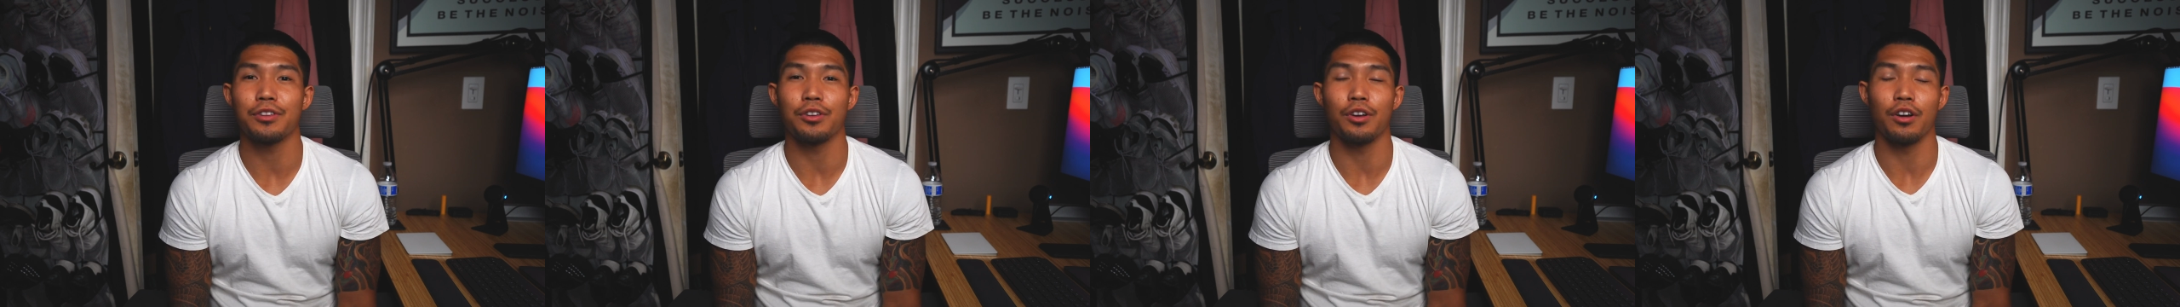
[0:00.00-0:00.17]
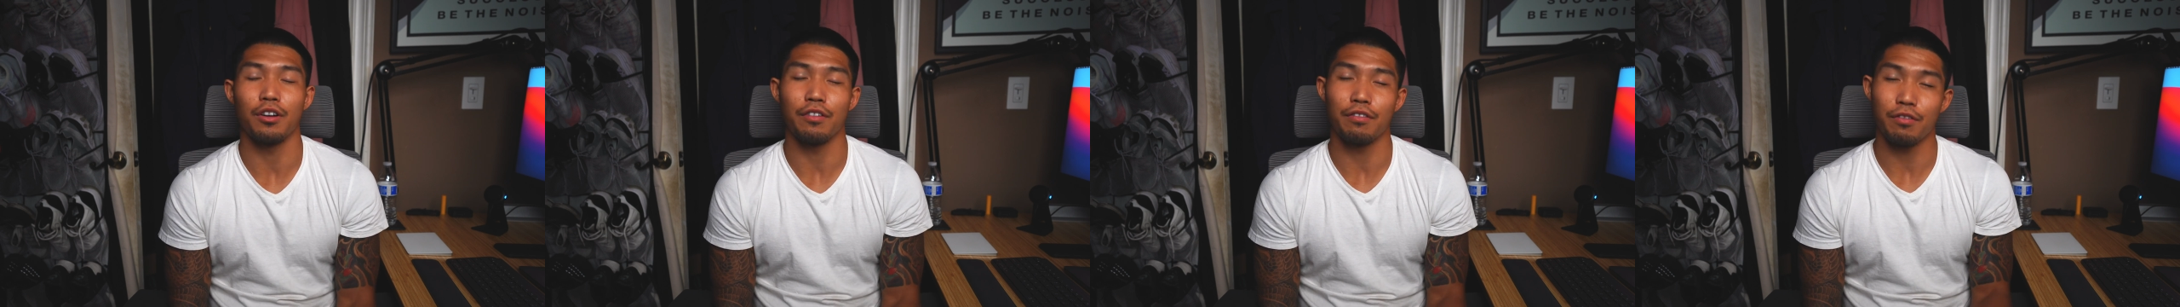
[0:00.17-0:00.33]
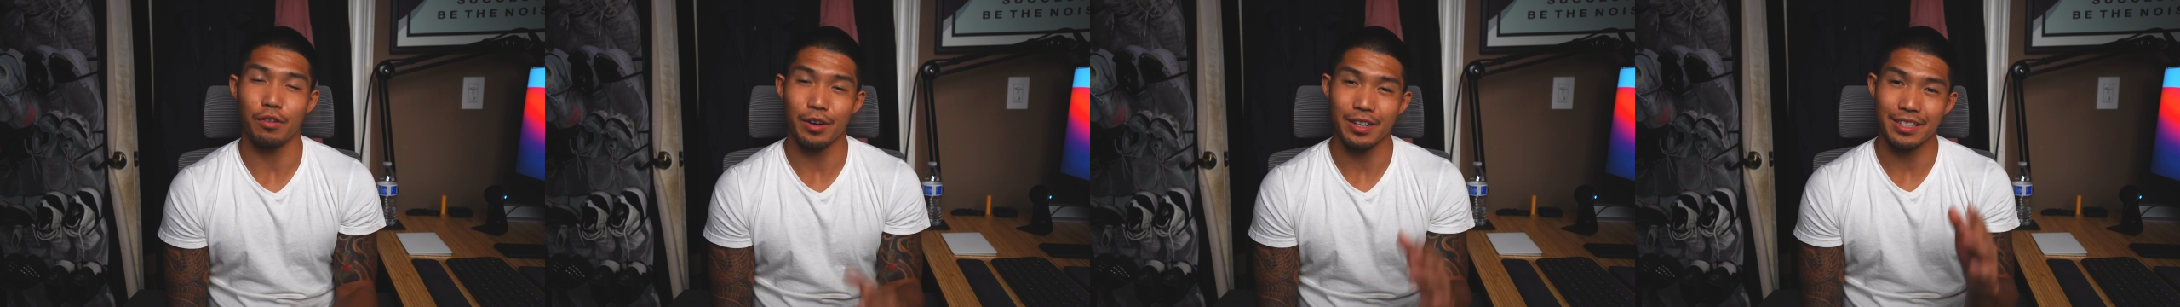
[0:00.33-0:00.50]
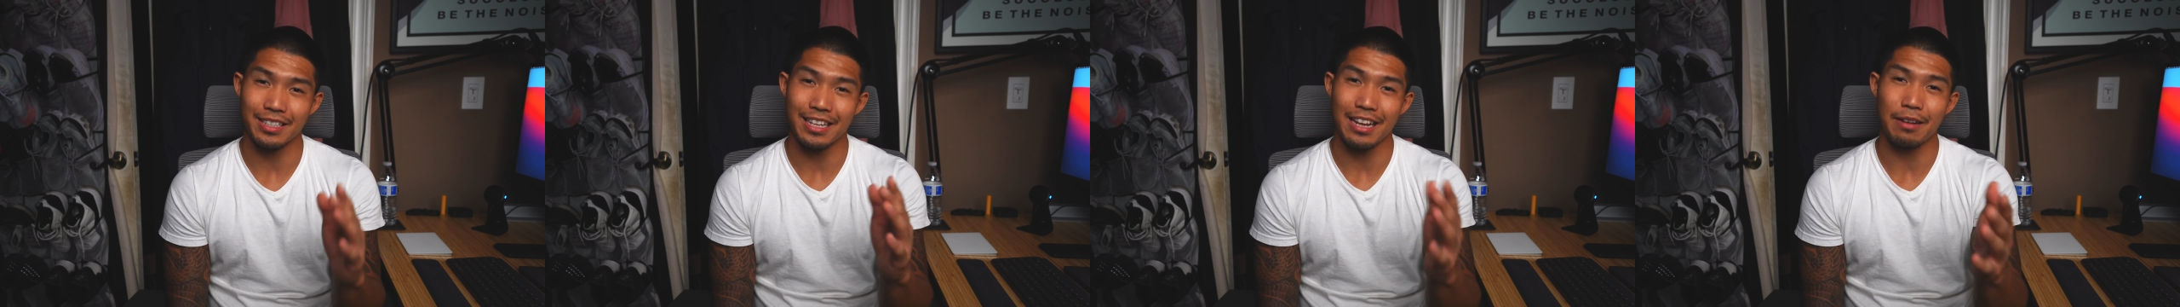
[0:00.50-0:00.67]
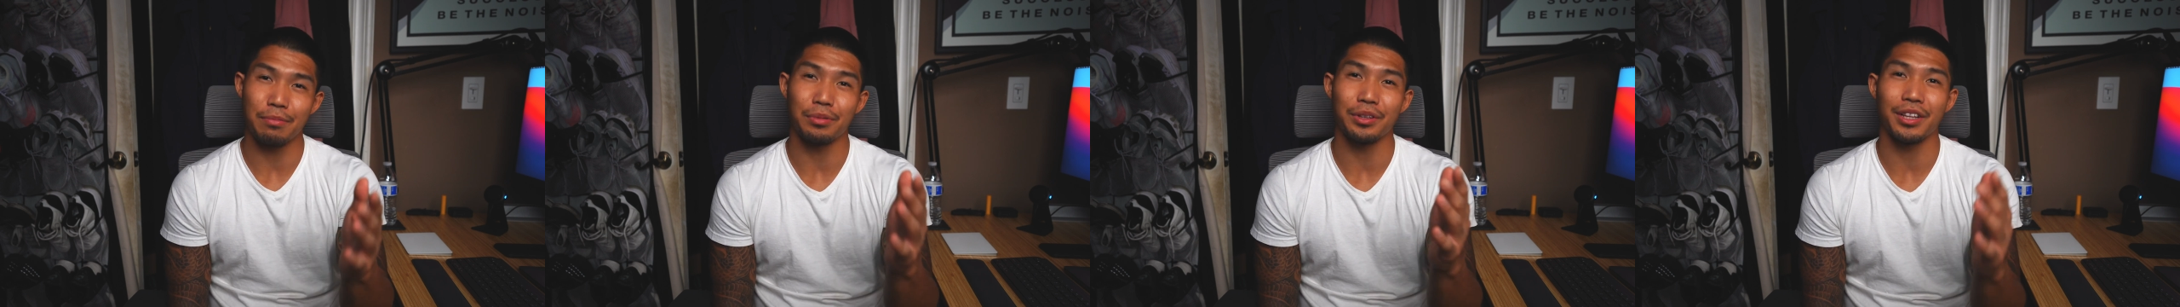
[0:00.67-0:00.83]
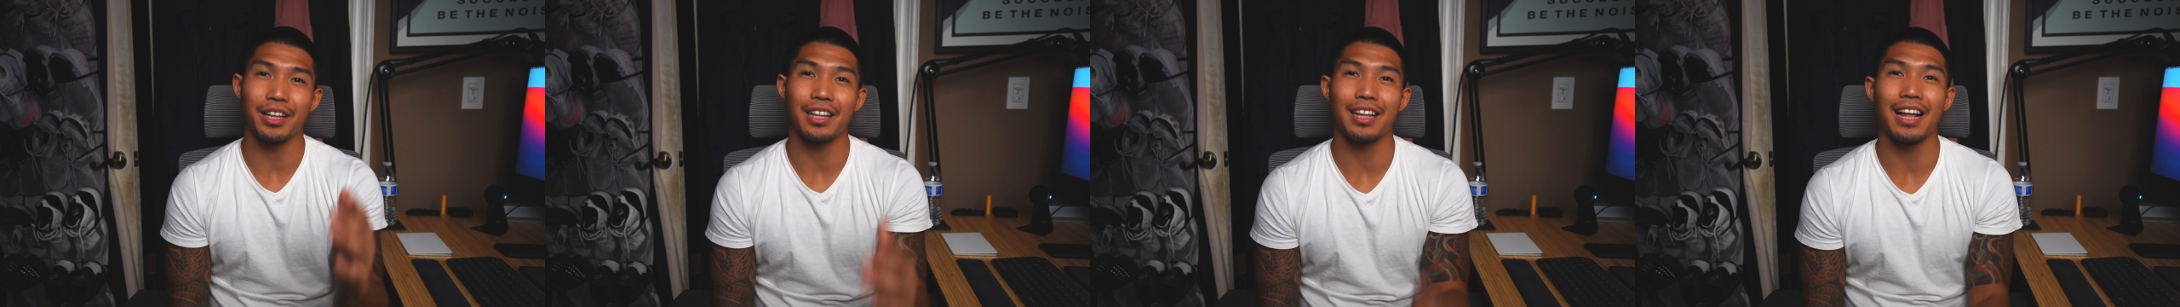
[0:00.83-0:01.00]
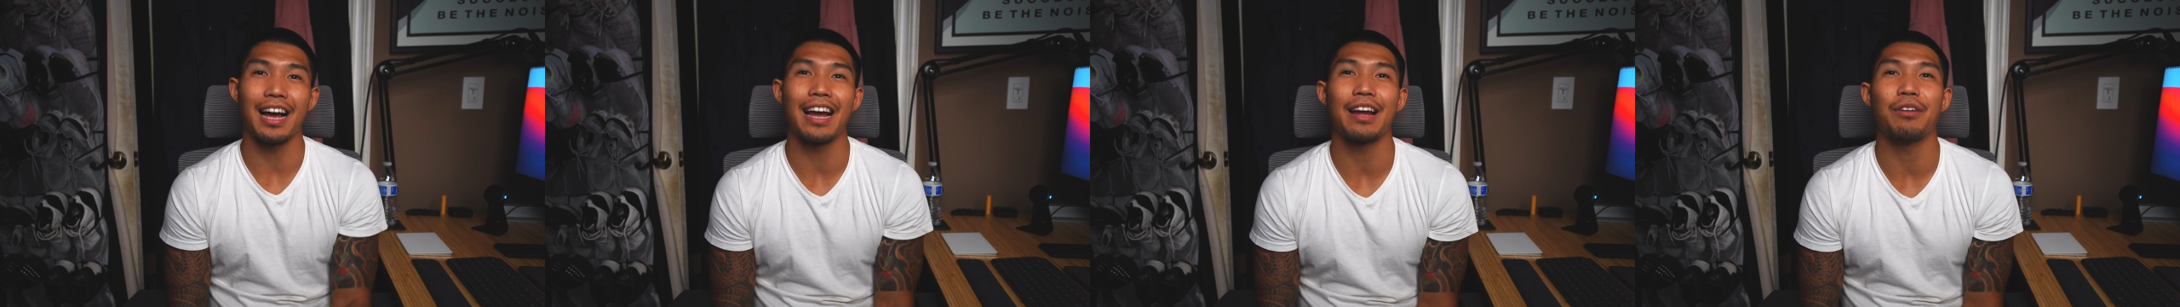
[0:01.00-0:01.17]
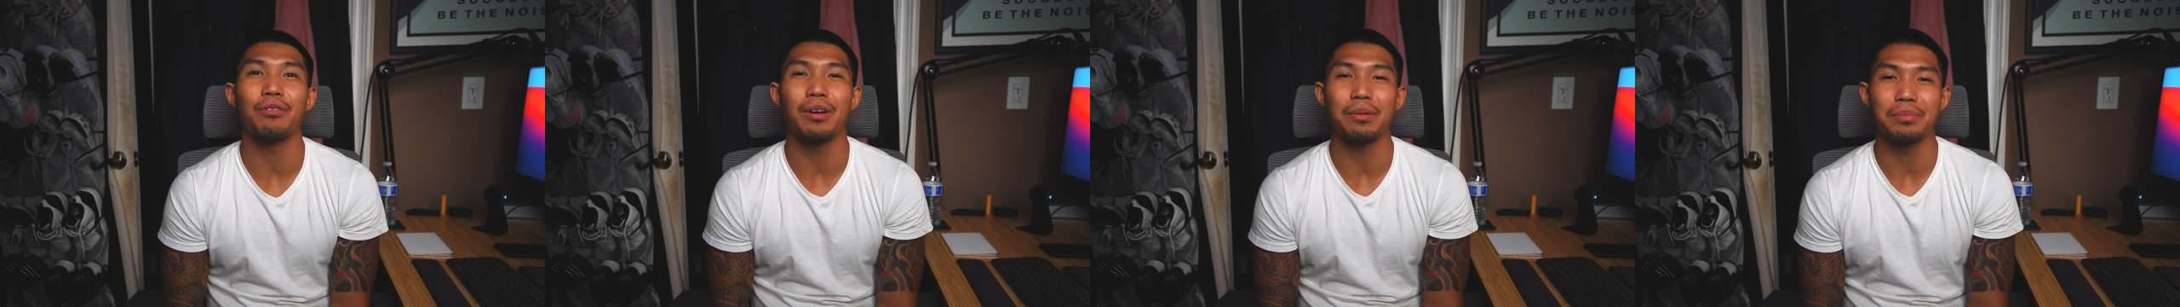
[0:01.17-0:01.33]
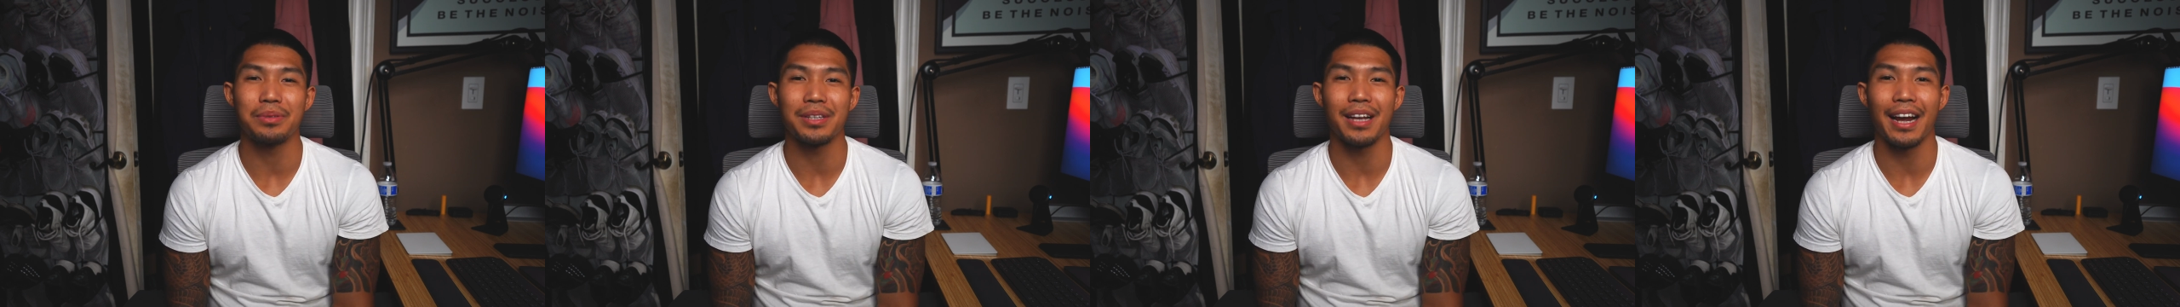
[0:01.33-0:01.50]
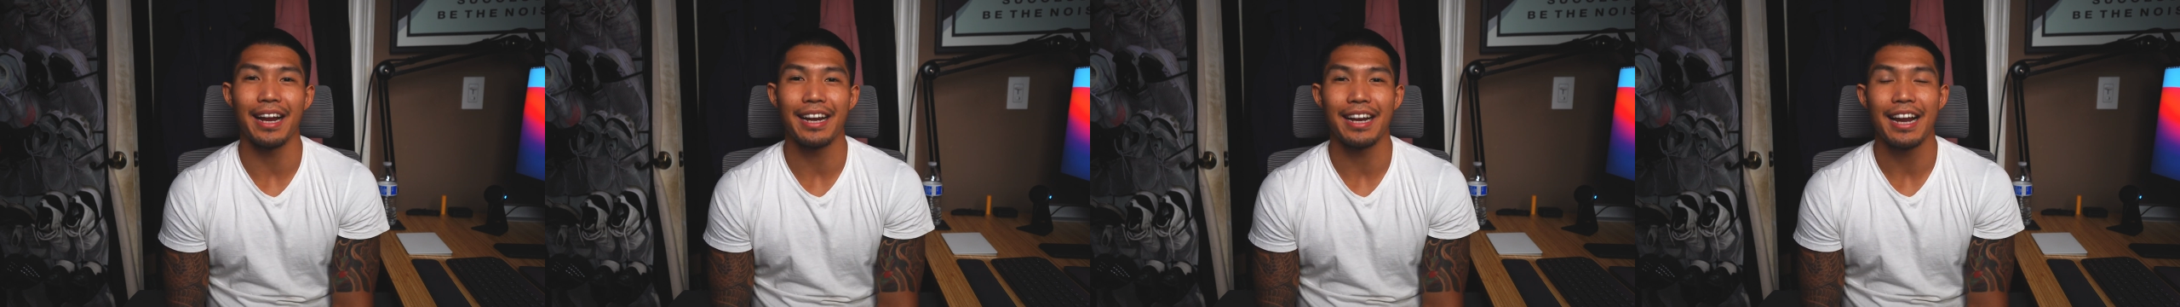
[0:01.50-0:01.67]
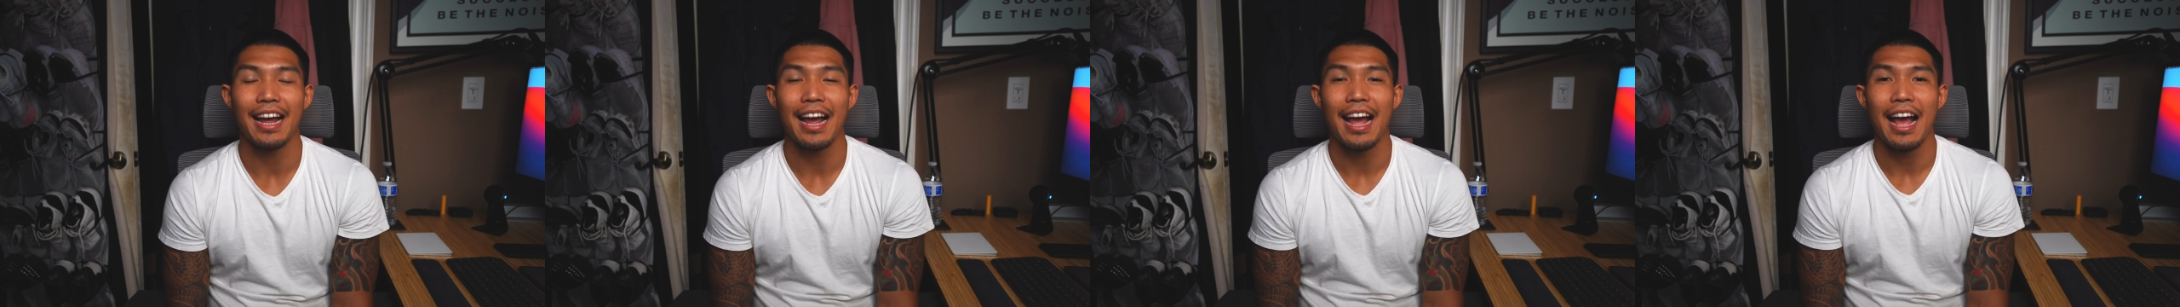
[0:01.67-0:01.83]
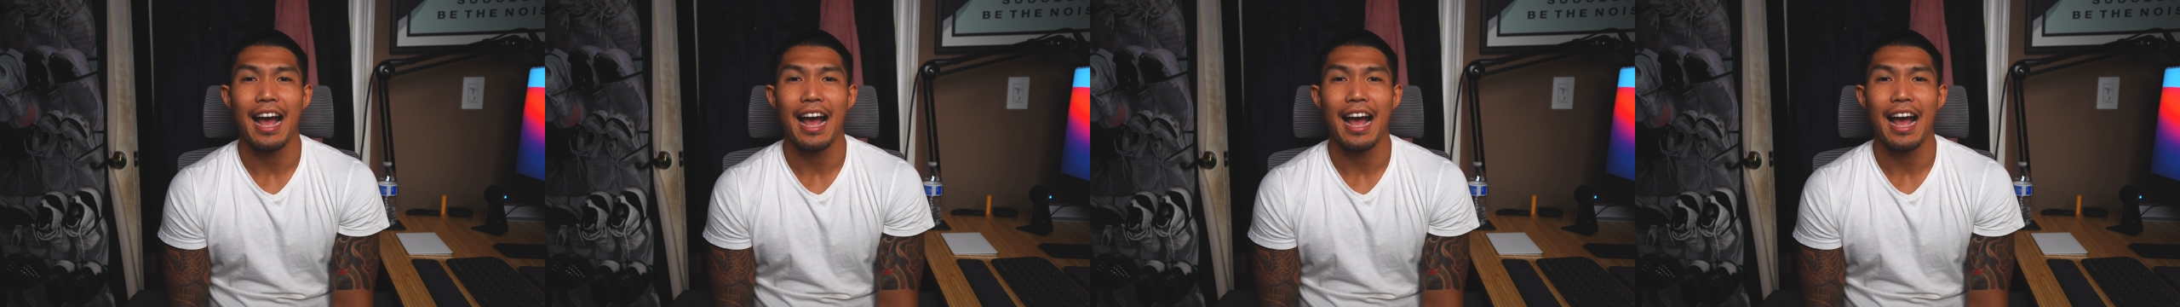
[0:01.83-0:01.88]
So for example, the client website,